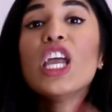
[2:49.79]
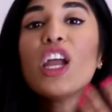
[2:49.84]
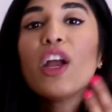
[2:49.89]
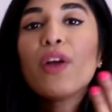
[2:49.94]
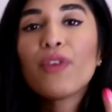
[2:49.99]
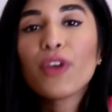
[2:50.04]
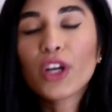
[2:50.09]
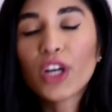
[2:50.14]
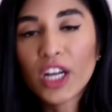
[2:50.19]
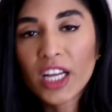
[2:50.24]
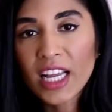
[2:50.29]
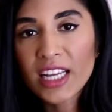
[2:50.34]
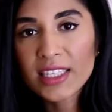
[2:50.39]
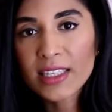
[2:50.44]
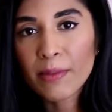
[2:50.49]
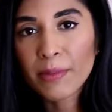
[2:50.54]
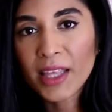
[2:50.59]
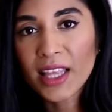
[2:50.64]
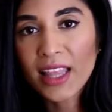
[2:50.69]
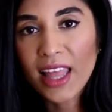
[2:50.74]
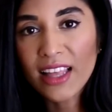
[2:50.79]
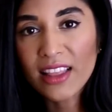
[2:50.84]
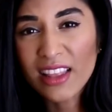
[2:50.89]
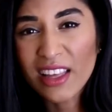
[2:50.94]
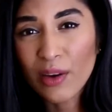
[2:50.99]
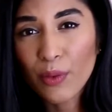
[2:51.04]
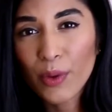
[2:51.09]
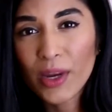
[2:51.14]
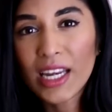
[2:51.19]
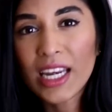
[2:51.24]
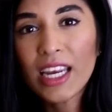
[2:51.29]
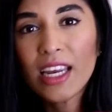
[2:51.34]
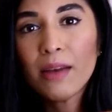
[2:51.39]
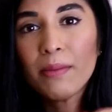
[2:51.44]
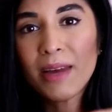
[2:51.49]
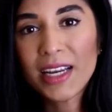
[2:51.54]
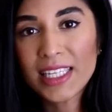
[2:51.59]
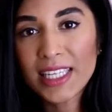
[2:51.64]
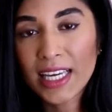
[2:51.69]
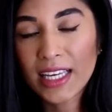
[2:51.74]
If you're cooking something like linguini, it
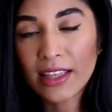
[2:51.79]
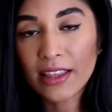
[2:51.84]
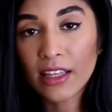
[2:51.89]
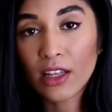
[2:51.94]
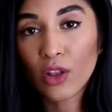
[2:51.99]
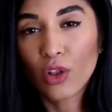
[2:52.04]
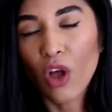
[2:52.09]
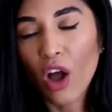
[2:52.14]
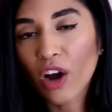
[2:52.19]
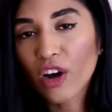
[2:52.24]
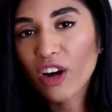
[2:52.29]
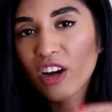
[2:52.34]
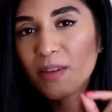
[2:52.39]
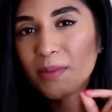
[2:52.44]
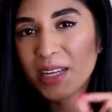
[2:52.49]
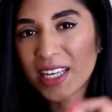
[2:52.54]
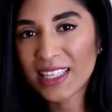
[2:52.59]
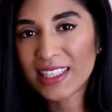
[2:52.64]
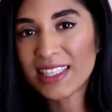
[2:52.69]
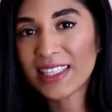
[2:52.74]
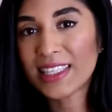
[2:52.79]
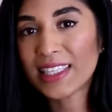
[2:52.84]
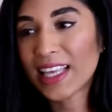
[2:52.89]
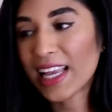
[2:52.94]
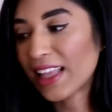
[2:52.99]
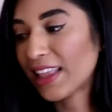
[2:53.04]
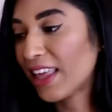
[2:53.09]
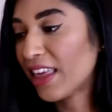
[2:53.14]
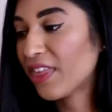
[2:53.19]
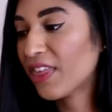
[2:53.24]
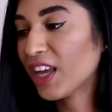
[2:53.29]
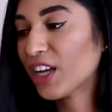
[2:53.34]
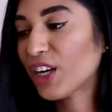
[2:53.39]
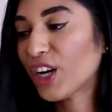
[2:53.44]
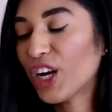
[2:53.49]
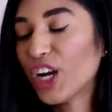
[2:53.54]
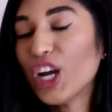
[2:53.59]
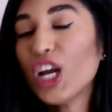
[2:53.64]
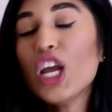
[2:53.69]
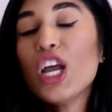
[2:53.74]
might take a little longer because it's slightly
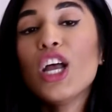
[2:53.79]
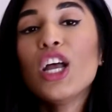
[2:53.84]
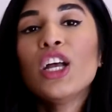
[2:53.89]
thicker,